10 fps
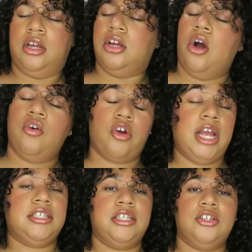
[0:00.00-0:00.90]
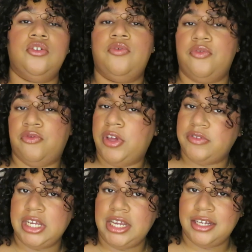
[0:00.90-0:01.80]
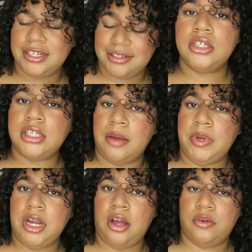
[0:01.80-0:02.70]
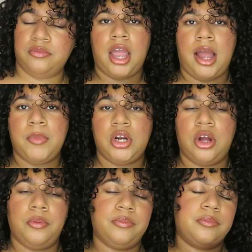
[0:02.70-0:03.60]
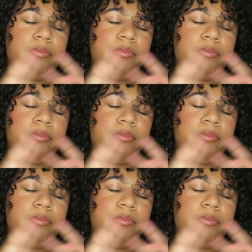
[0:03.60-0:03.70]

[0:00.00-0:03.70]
Go crazy, do 15. Just let me know. Okay, I'm gonna go.